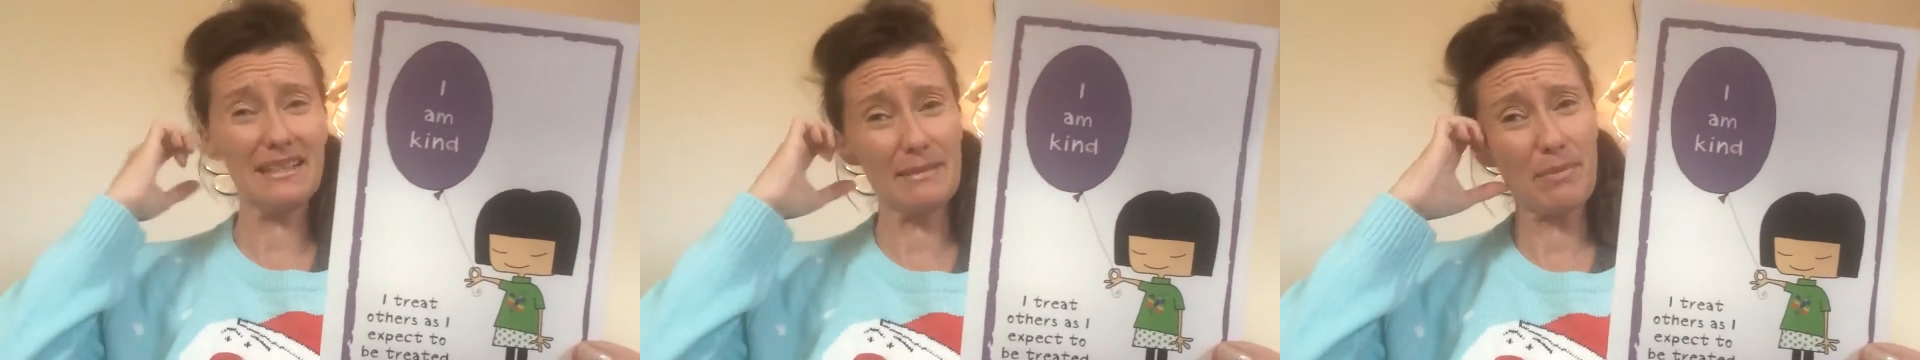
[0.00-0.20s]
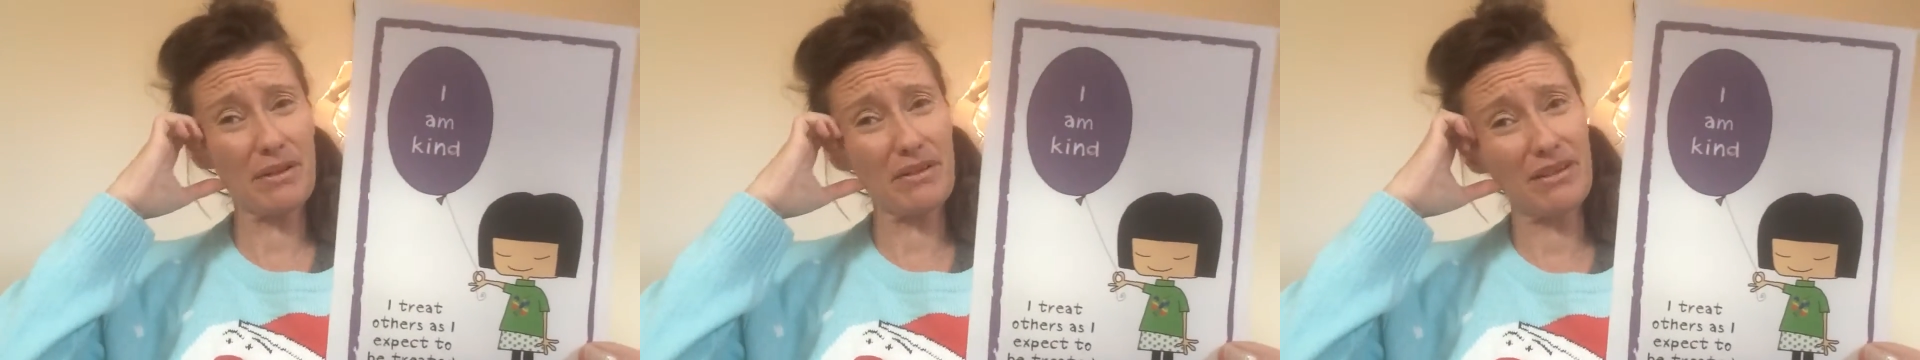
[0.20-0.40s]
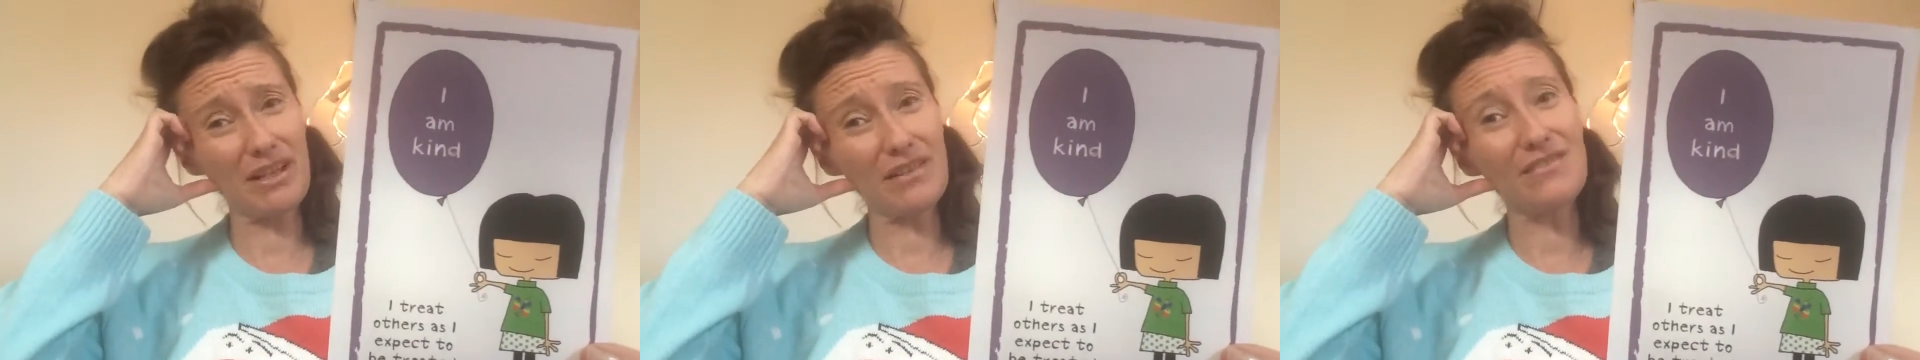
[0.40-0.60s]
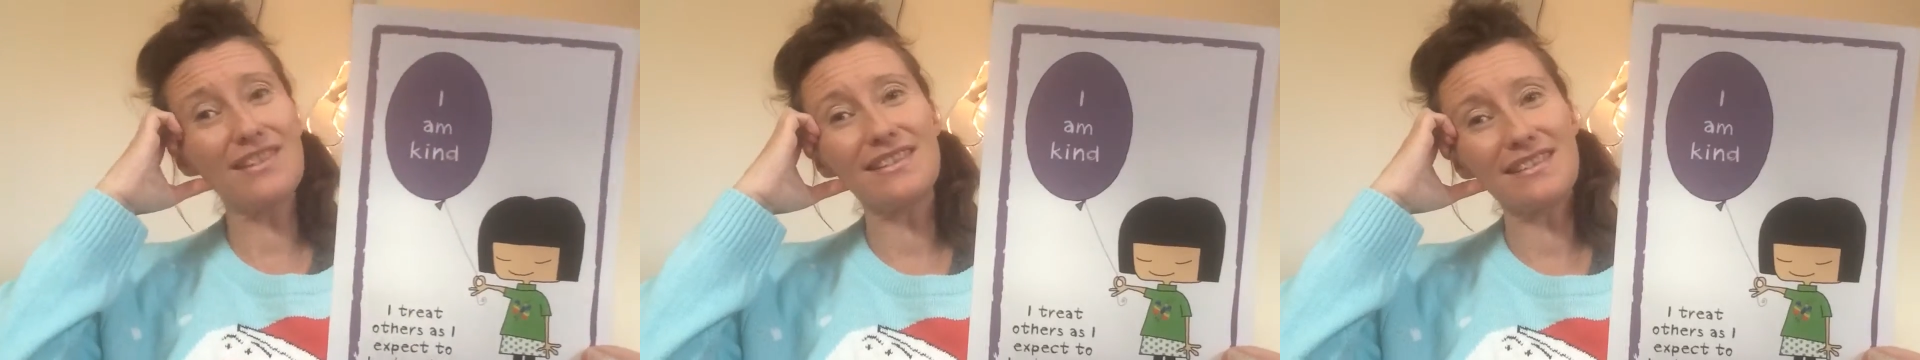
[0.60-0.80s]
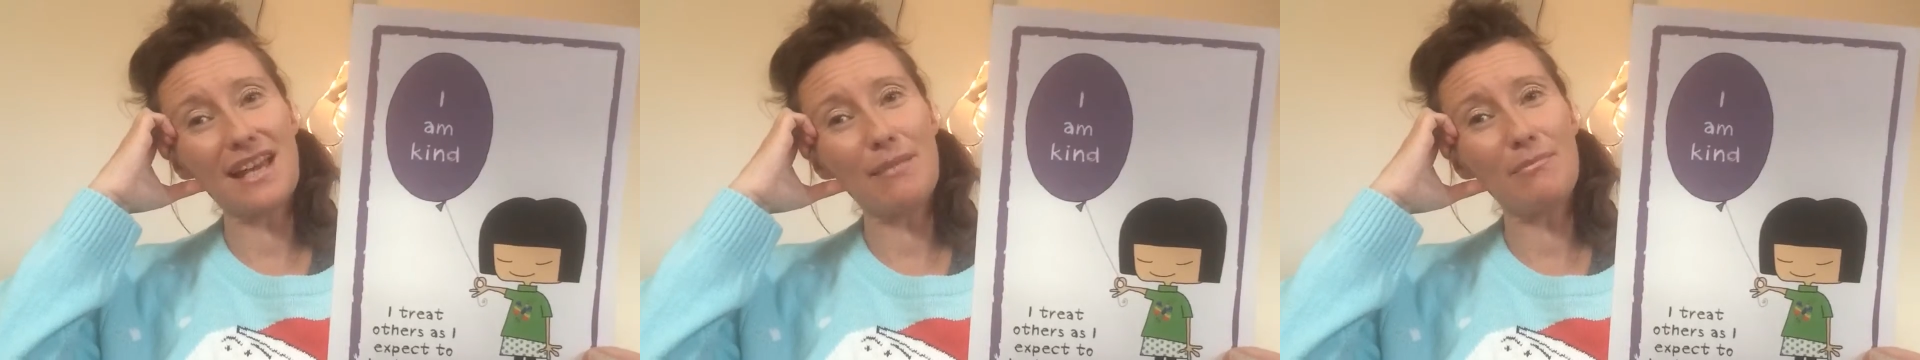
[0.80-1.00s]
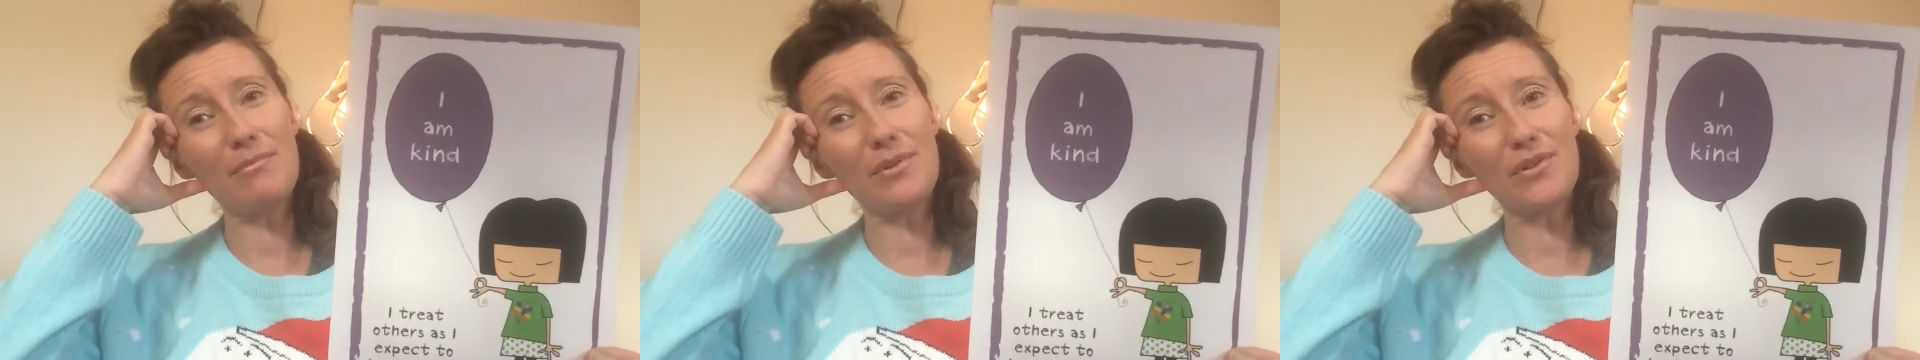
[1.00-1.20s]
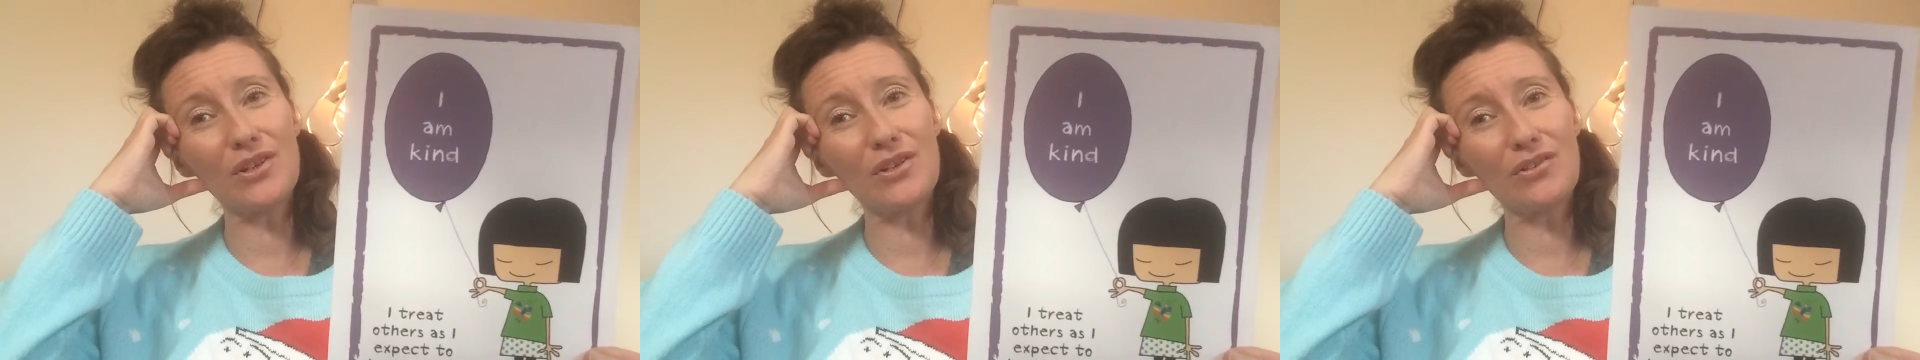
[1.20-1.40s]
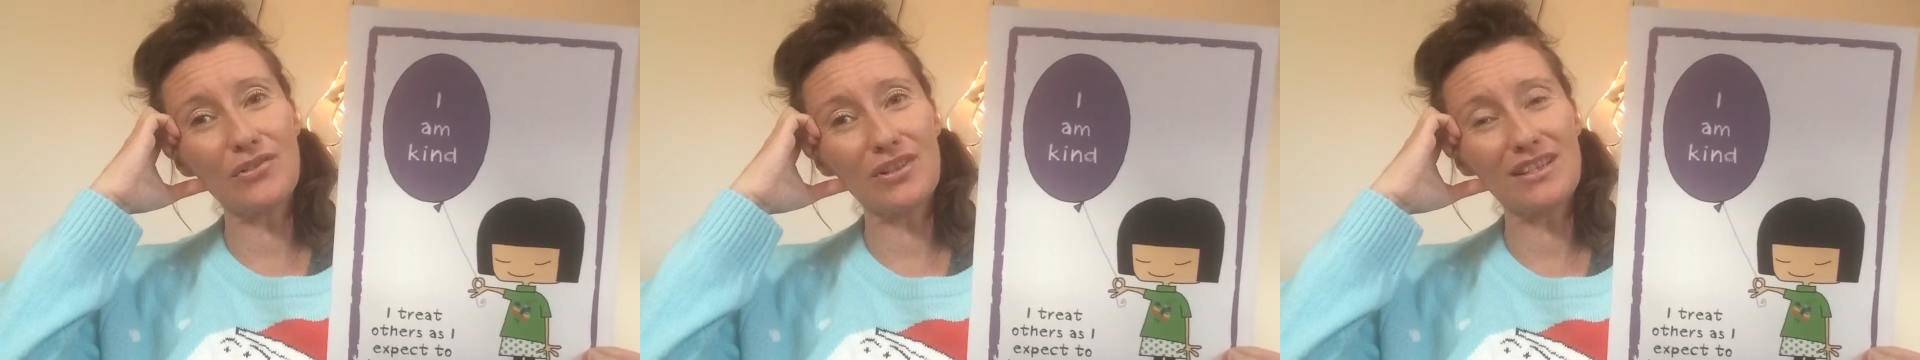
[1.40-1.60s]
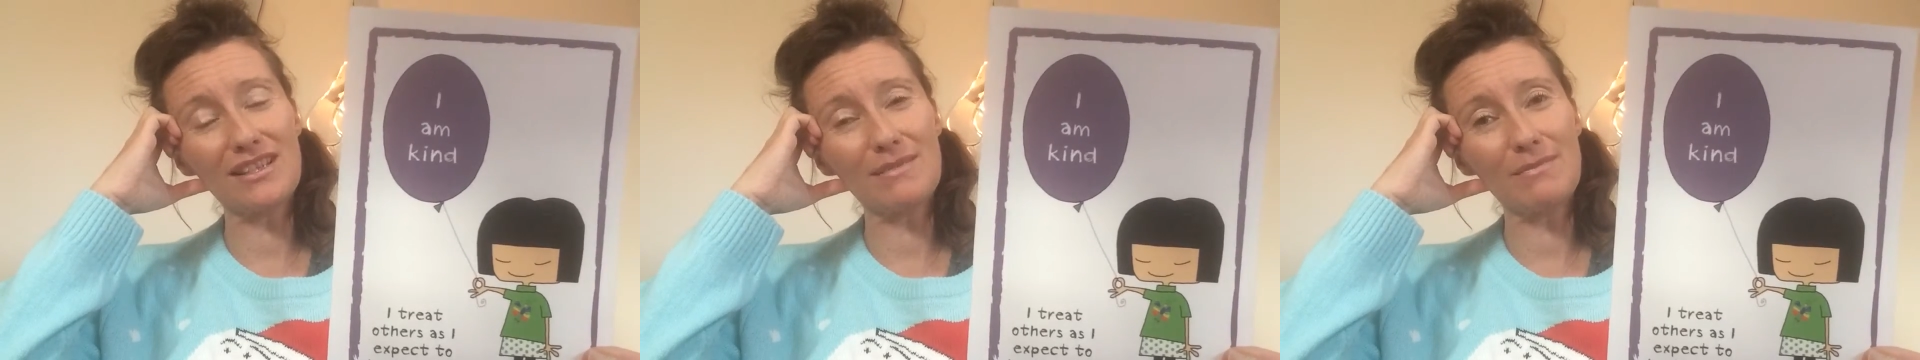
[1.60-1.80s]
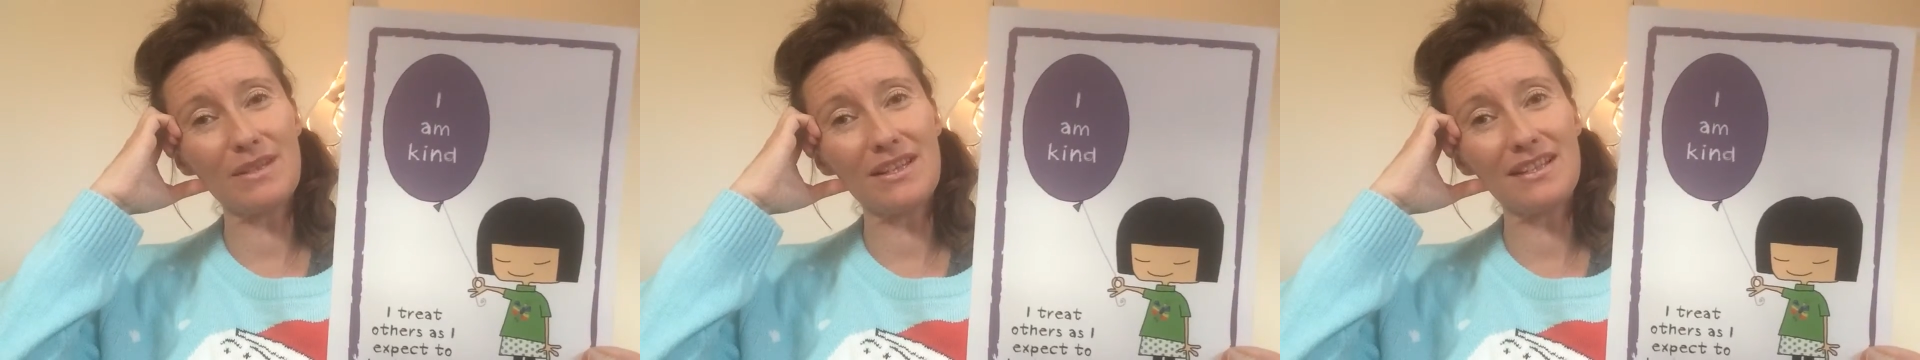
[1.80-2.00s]
spirit of December and
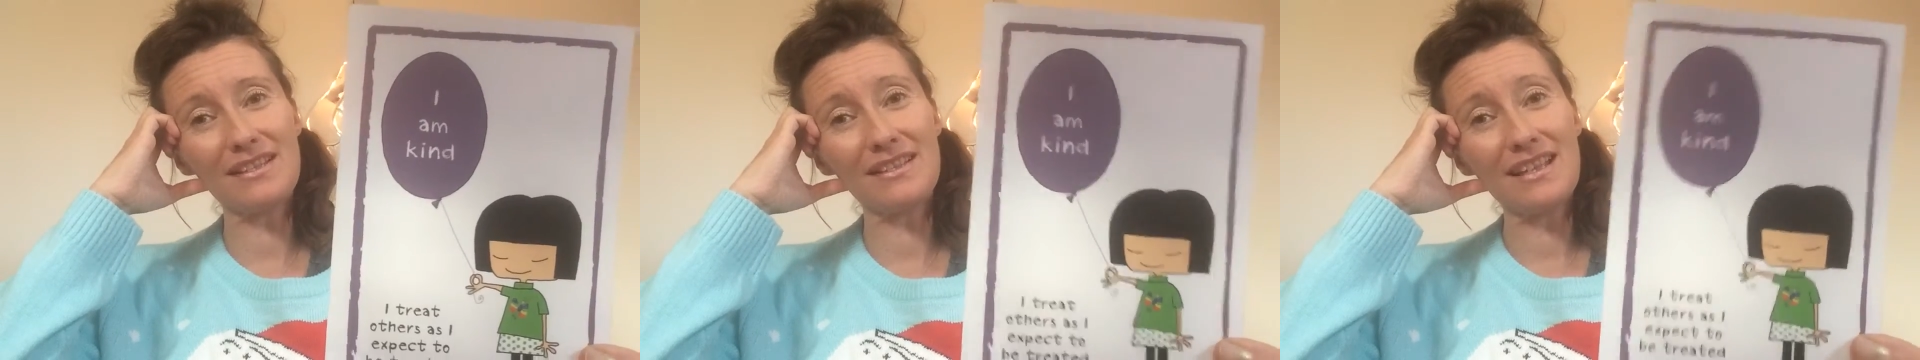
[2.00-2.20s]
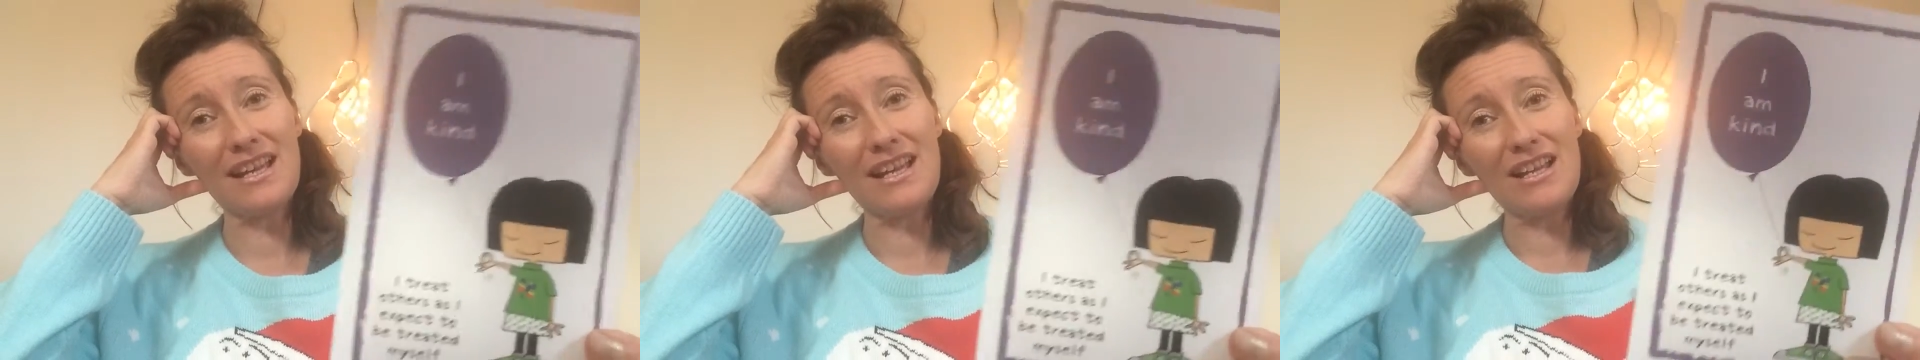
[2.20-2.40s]
Christmas.